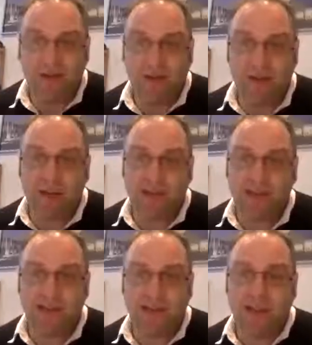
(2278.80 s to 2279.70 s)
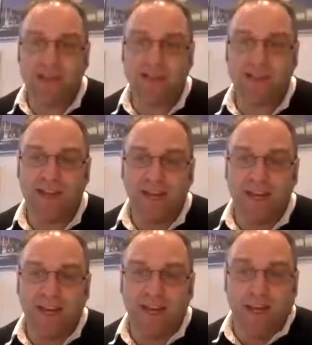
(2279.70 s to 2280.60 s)
but it
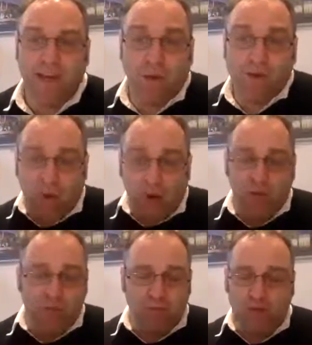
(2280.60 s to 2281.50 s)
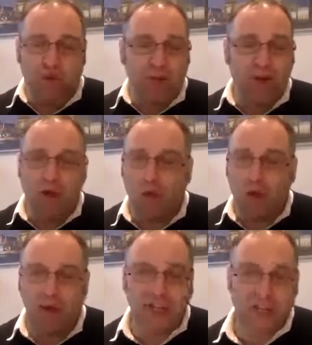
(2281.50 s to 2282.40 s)
was you put your finger on one of the key